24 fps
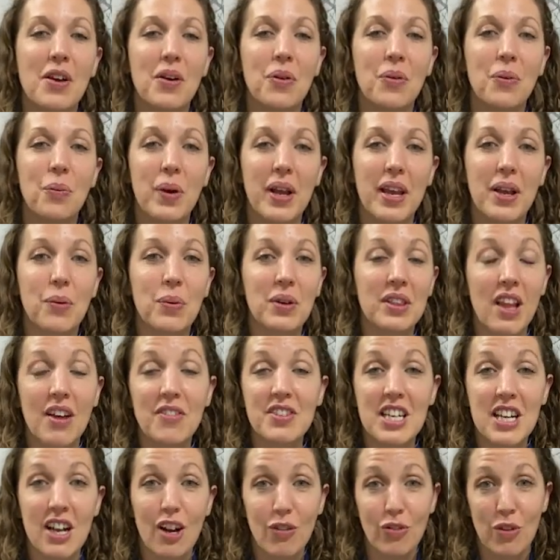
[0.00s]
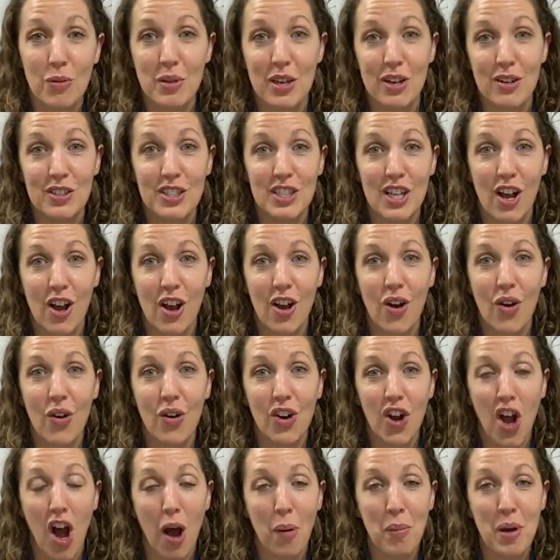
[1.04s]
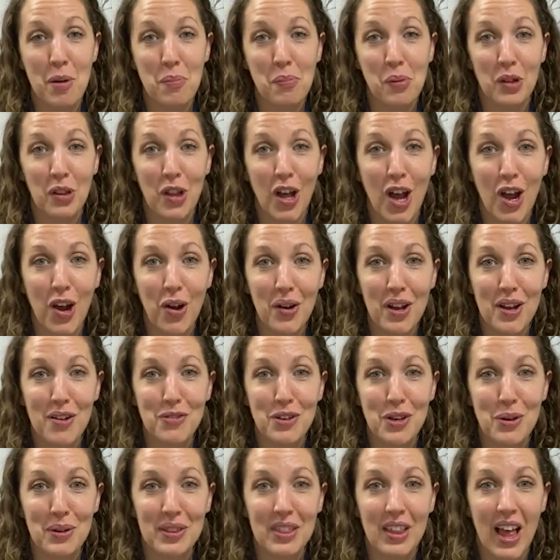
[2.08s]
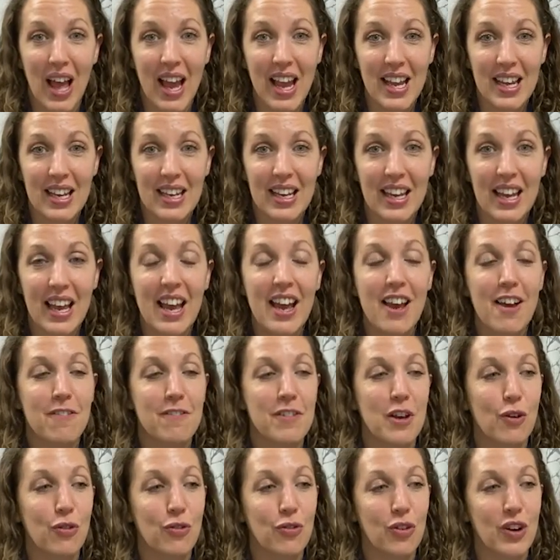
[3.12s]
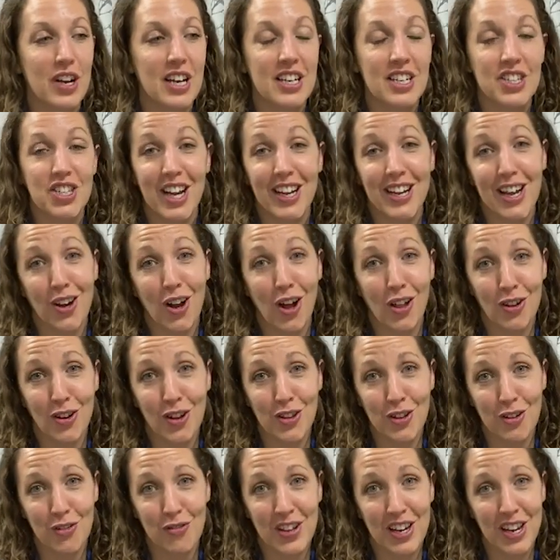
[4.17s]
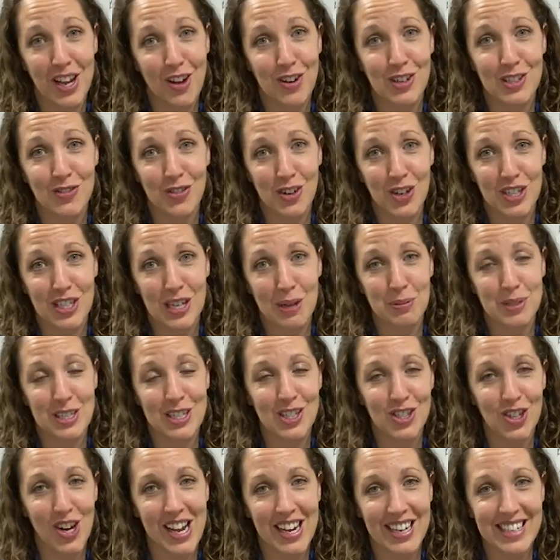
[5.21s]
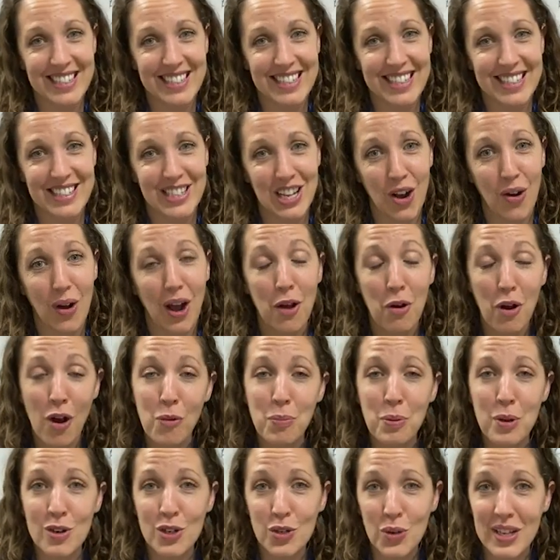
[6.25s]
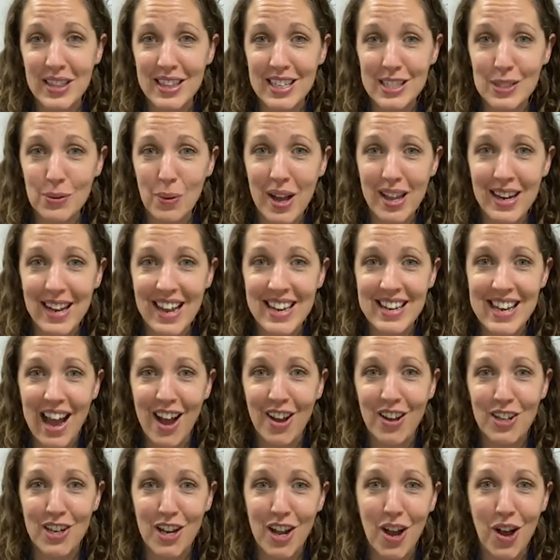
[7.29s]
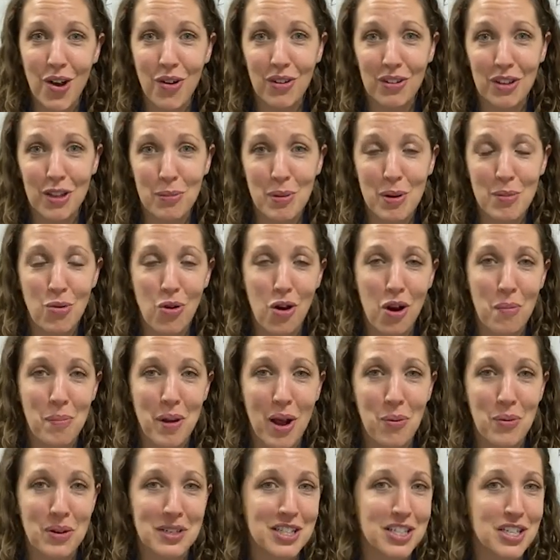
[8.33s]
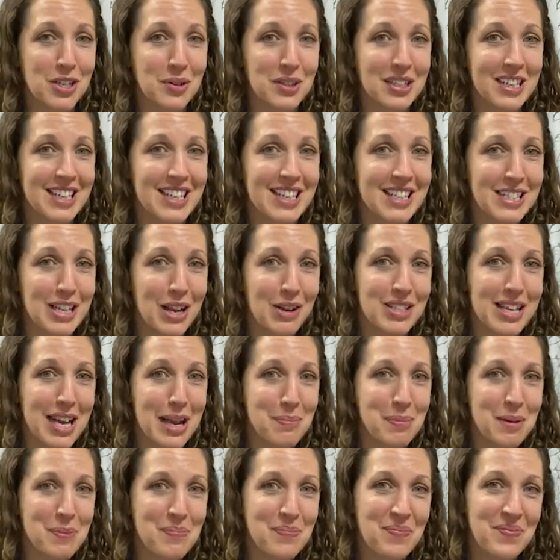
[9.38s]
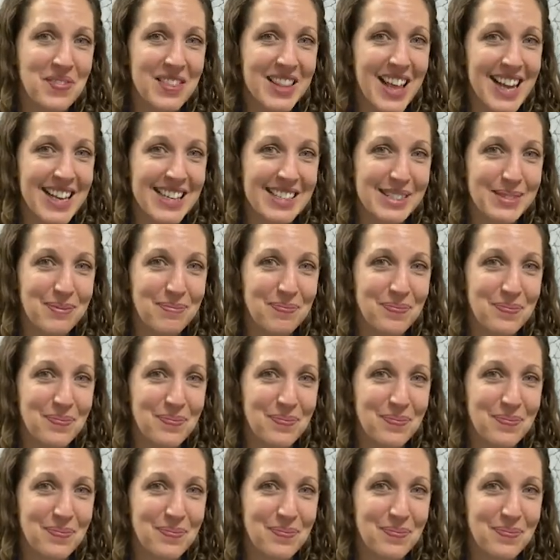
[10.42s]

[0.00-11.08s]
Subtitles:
we would love to hear from you. So comment below if you would like. Feel free to check out all our other videos for tips and tricks. So I hope you enjoyed this one, and now you know a little bit more about what to do with Kinesio tape. Thanks.